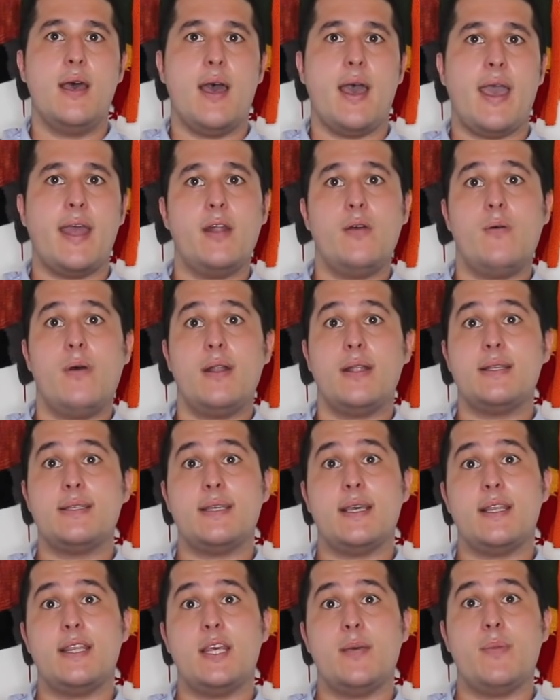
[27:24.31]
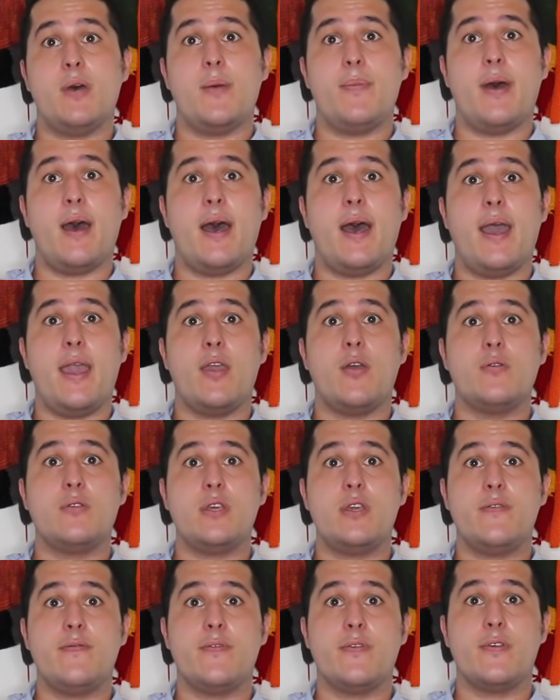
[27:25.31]
I don't want to set them up high
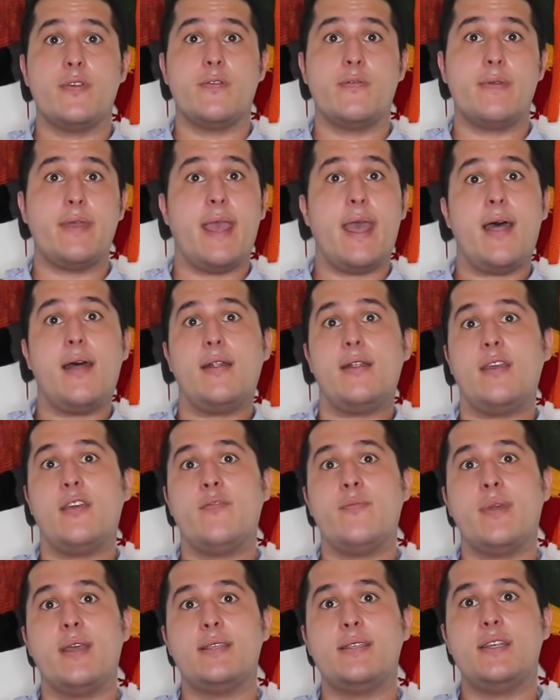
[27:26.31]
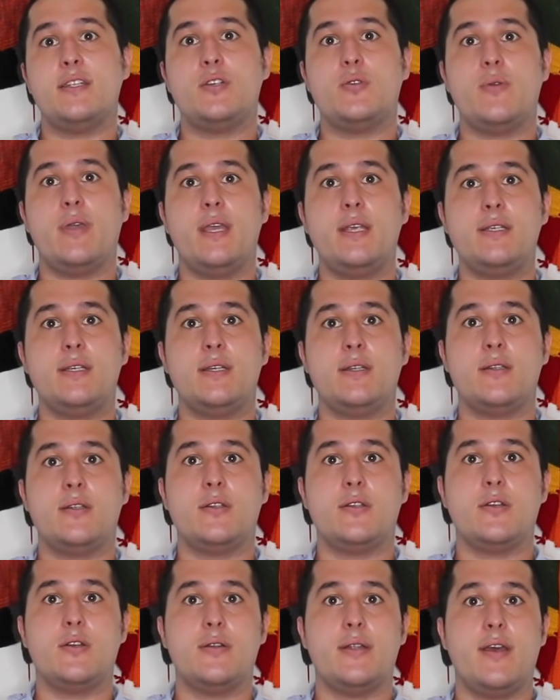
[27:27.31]
only for the reality of my situation to
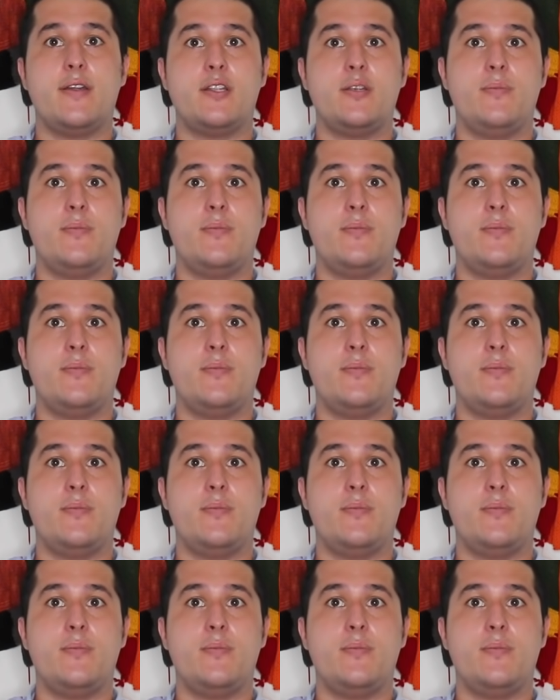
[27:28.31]
turn out